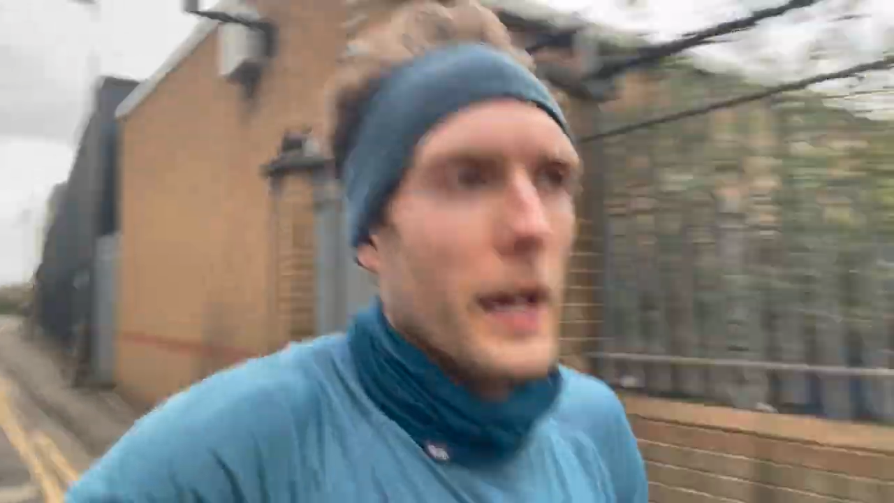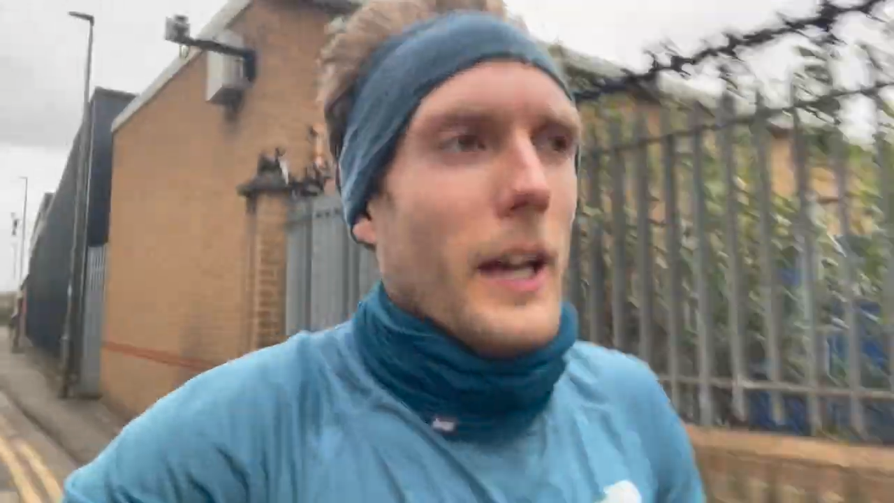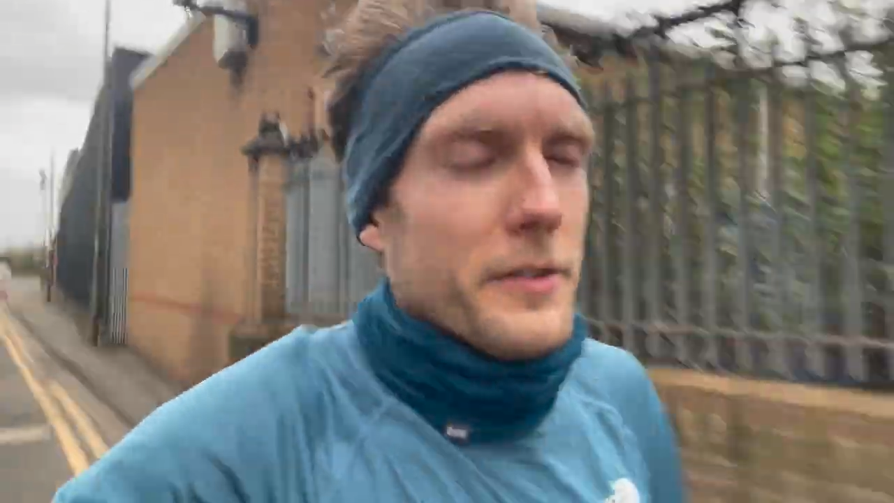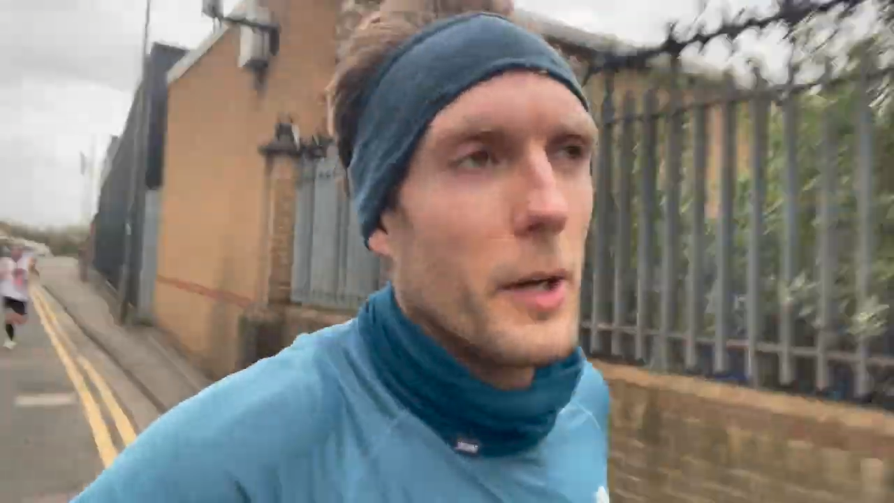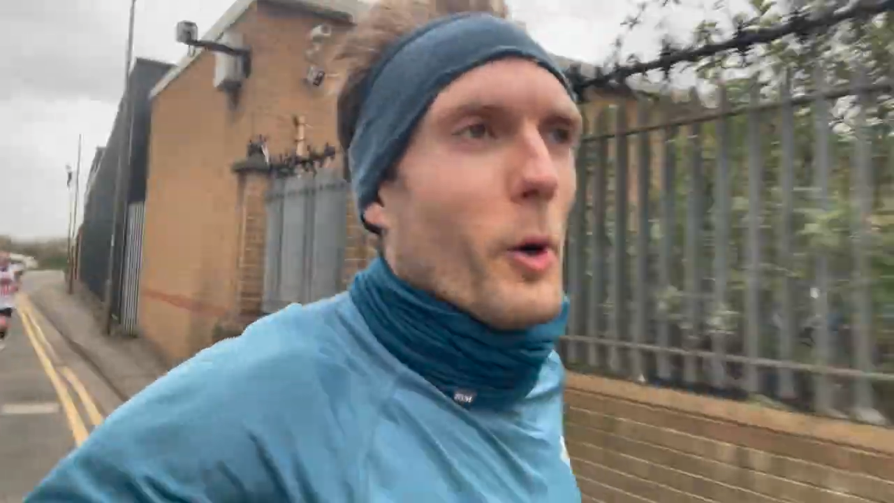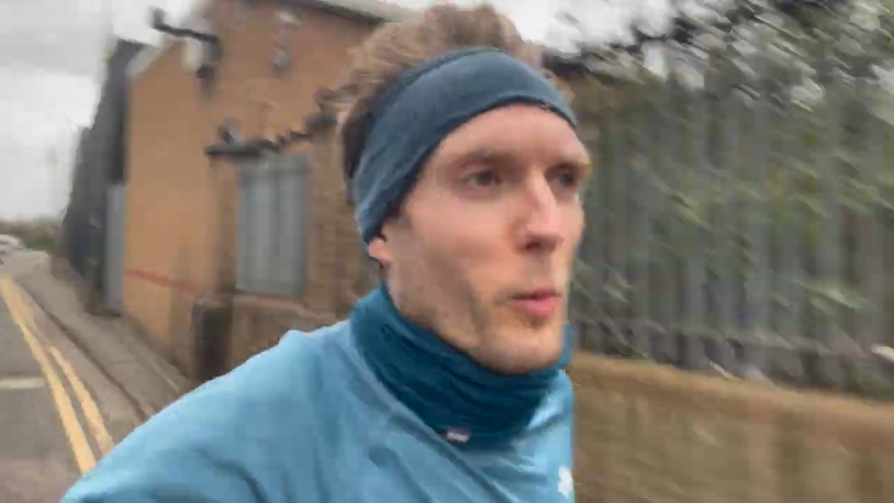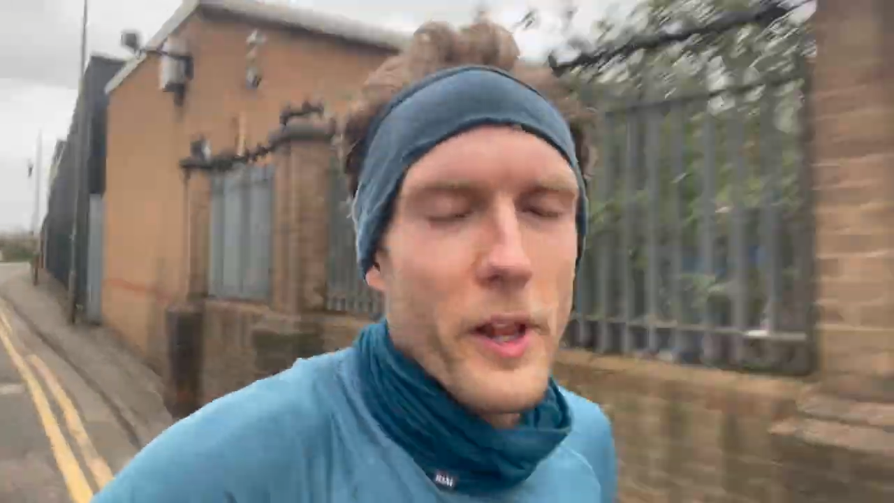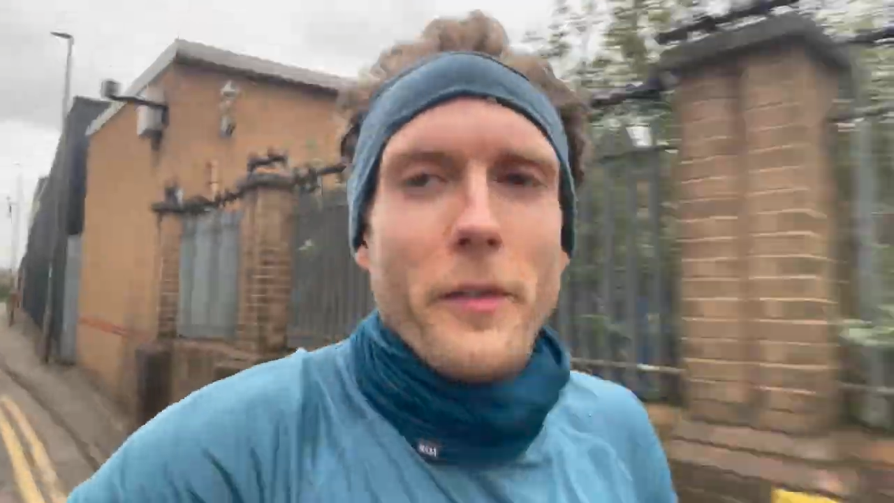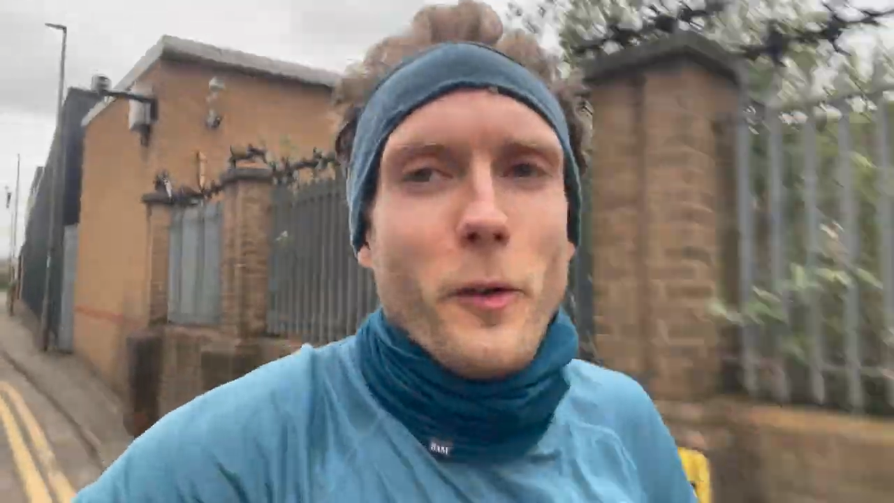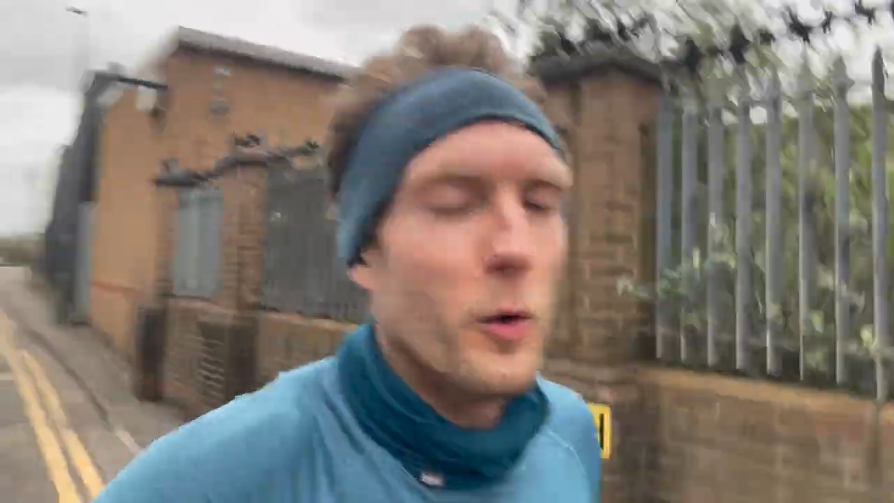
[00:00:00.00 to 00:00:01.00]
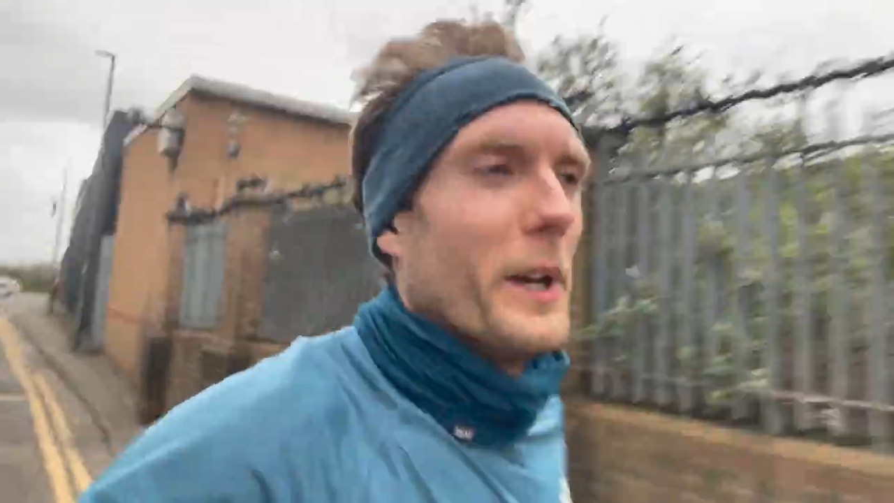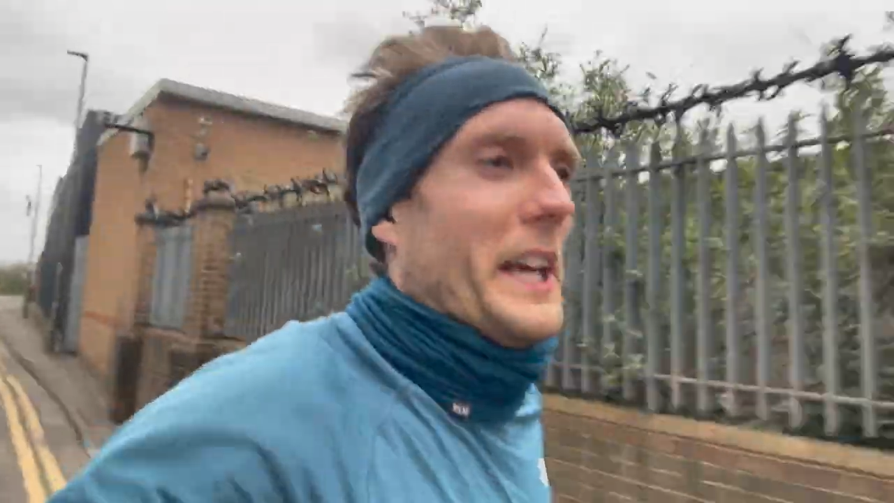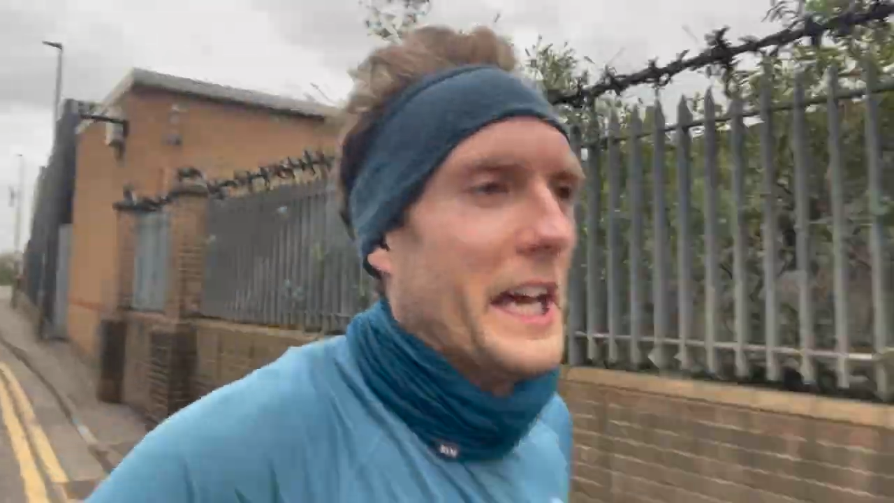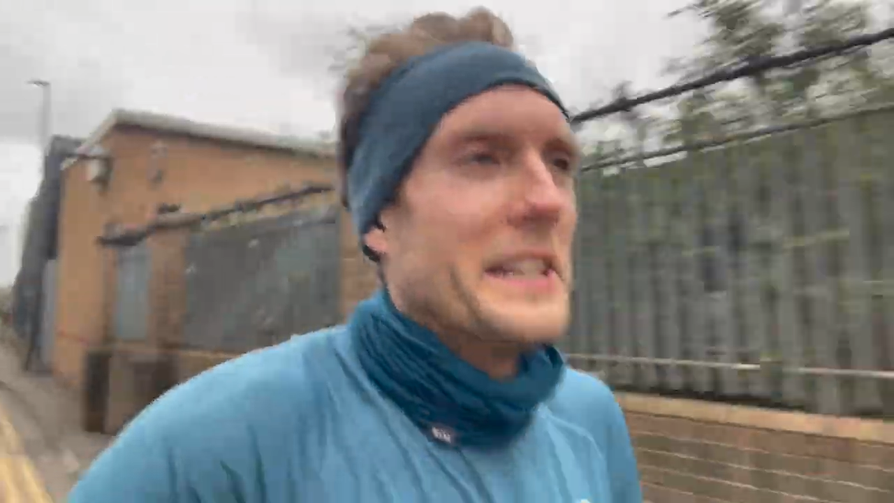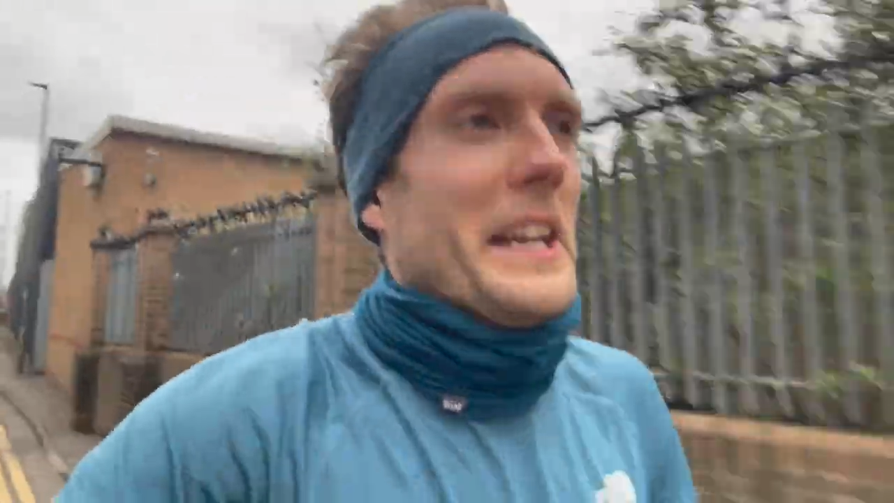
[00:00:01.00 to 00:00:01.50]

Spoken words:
so I'm on one of the 4 minute k's